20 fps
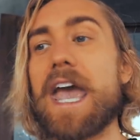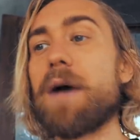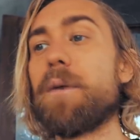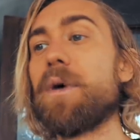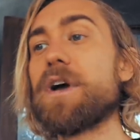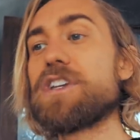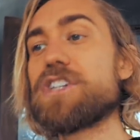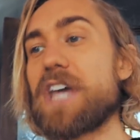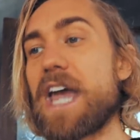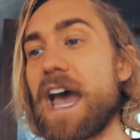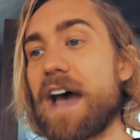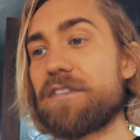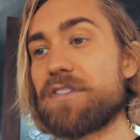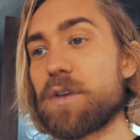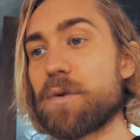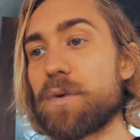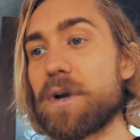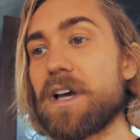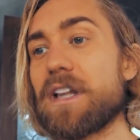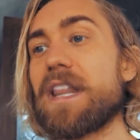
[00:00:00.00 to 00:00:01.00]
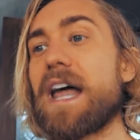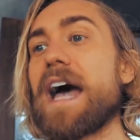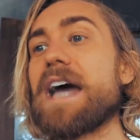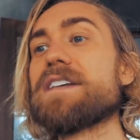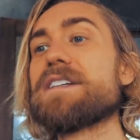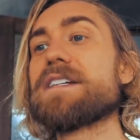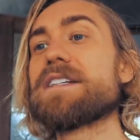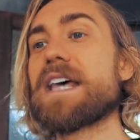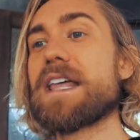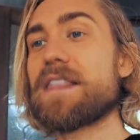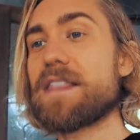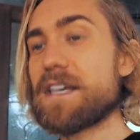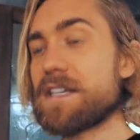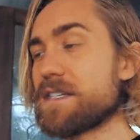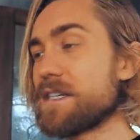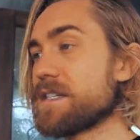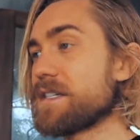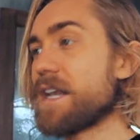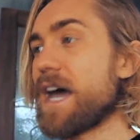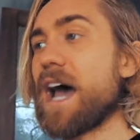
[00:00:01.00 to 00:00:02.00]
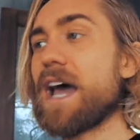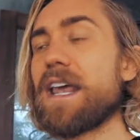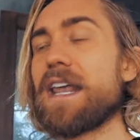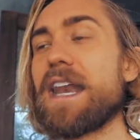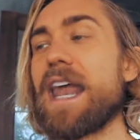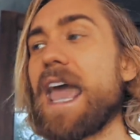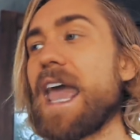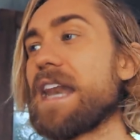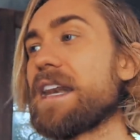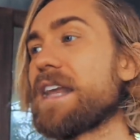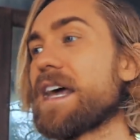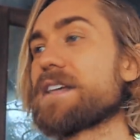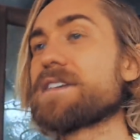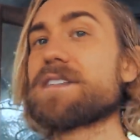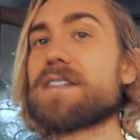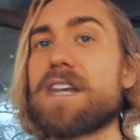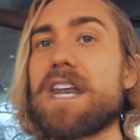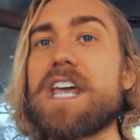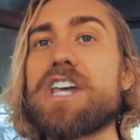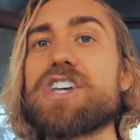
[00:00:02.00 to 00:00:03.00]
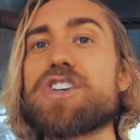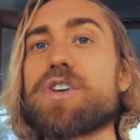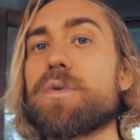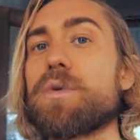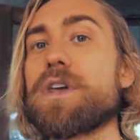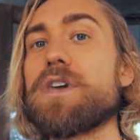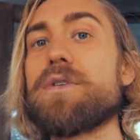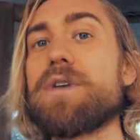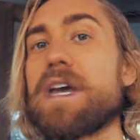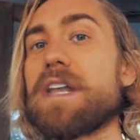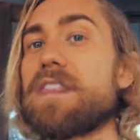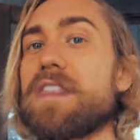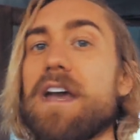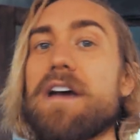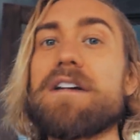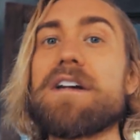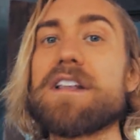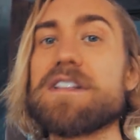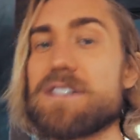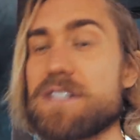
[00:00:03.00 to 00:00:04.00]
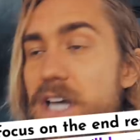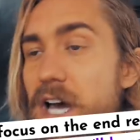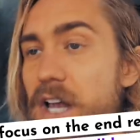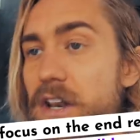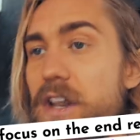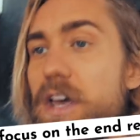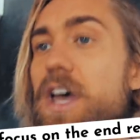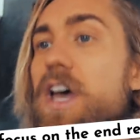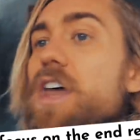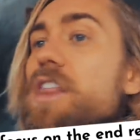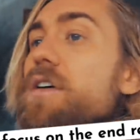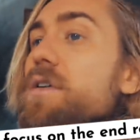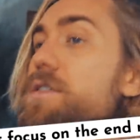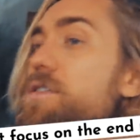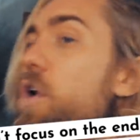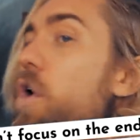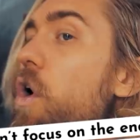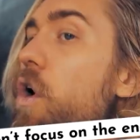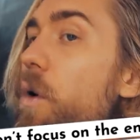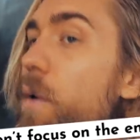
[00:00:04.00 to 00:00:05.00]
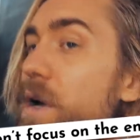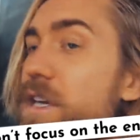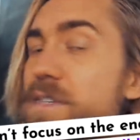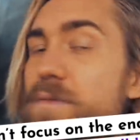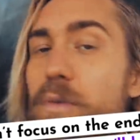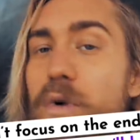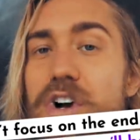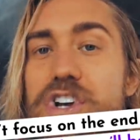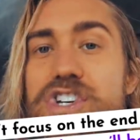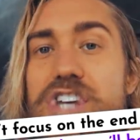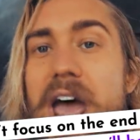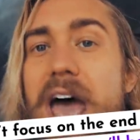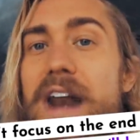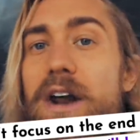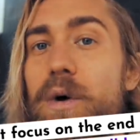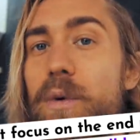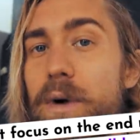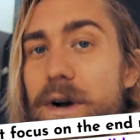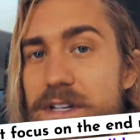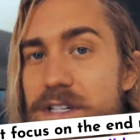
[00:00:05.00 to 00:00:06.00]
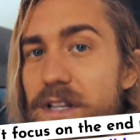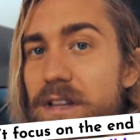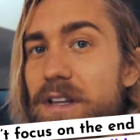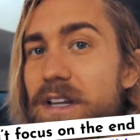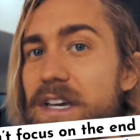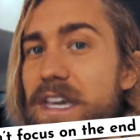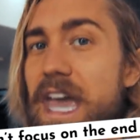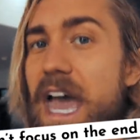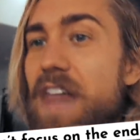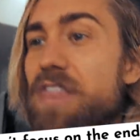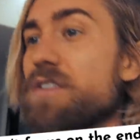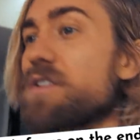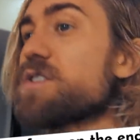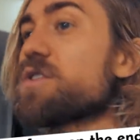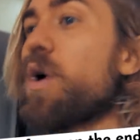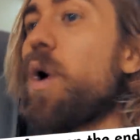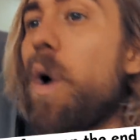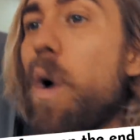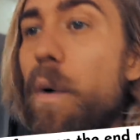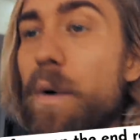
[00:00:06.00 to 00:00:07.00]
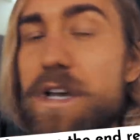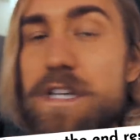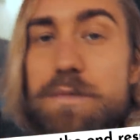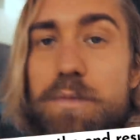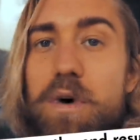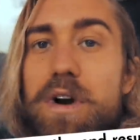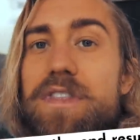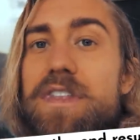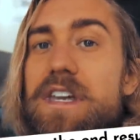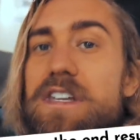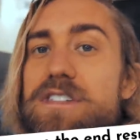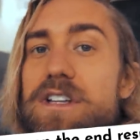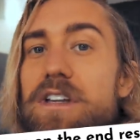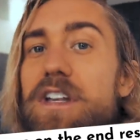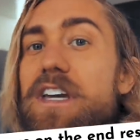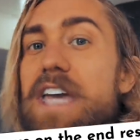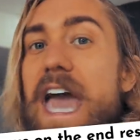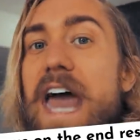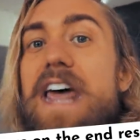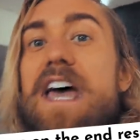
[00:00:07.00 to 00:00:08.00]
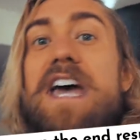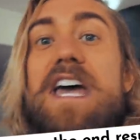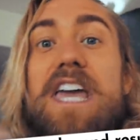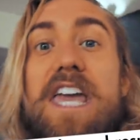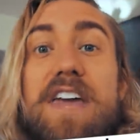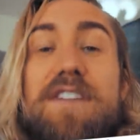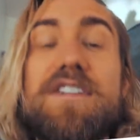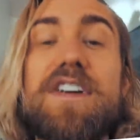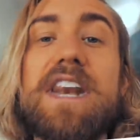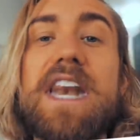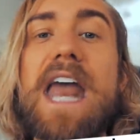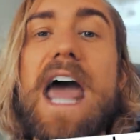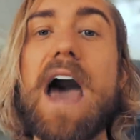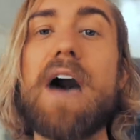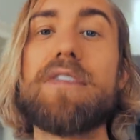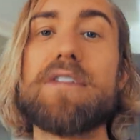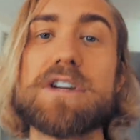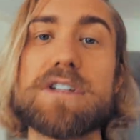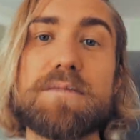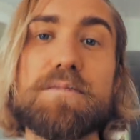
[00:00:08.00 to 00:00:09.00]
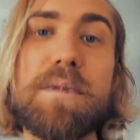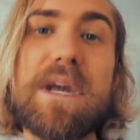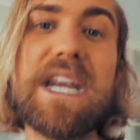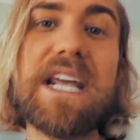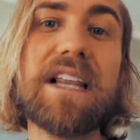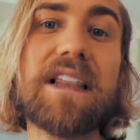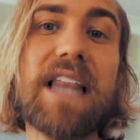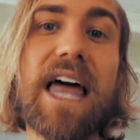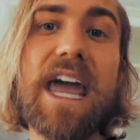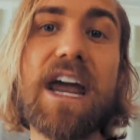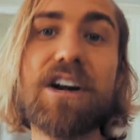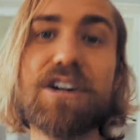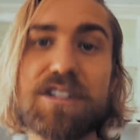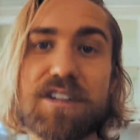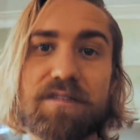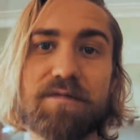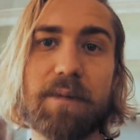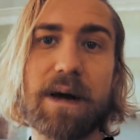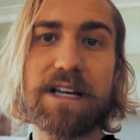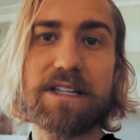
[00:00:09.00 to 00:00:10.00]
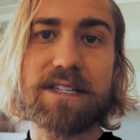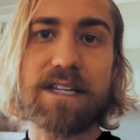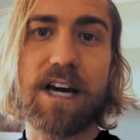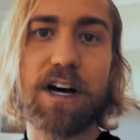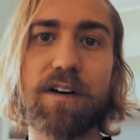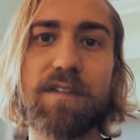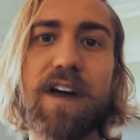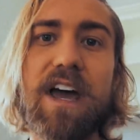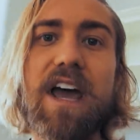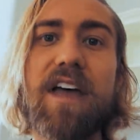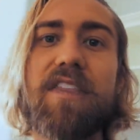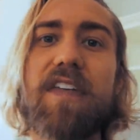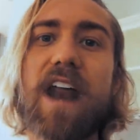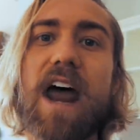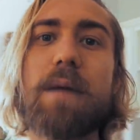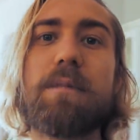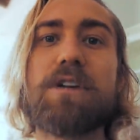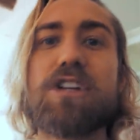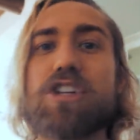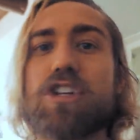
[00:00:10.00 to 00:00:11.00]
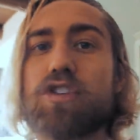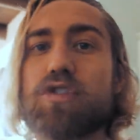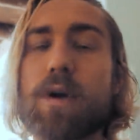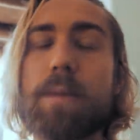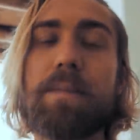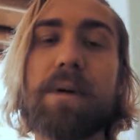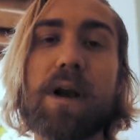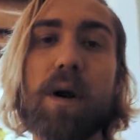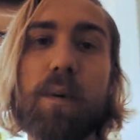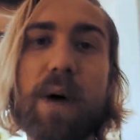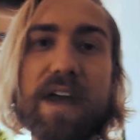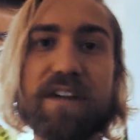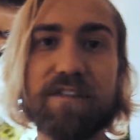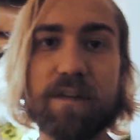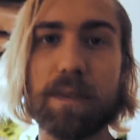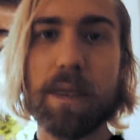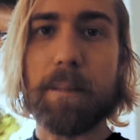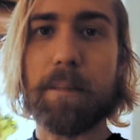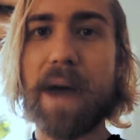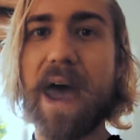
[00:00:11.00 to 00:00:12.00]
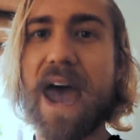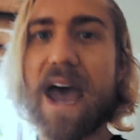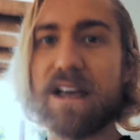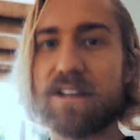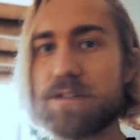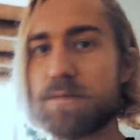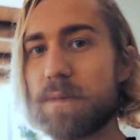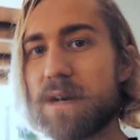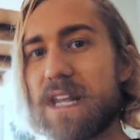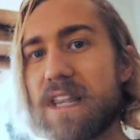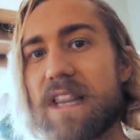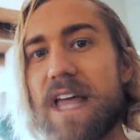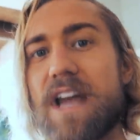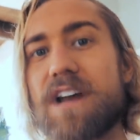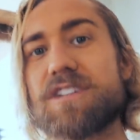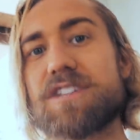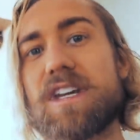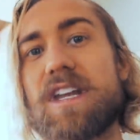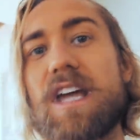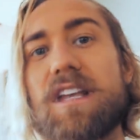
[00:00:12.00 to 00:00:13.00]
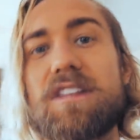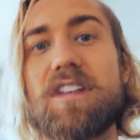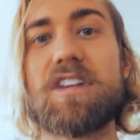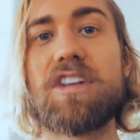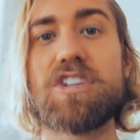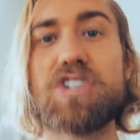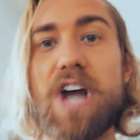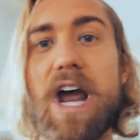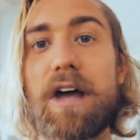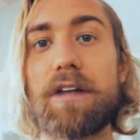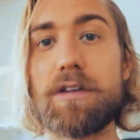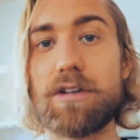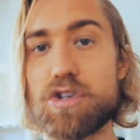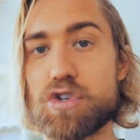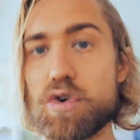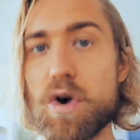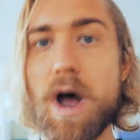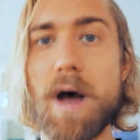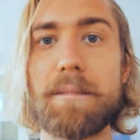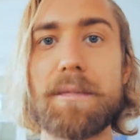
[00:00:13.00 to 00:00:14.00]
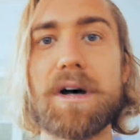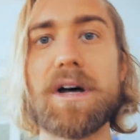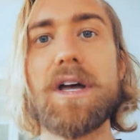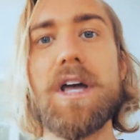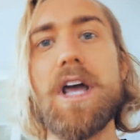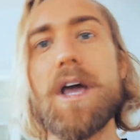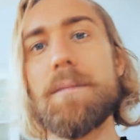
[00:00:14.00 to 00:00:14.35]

And what you have to realize is that this is not an end destination where you get there and it's done. There's always more shadow work to look at. There's always more things to look at. Even now, there's many layers of myself that I've been stripping away from the past, many layers connected to childhood trauma,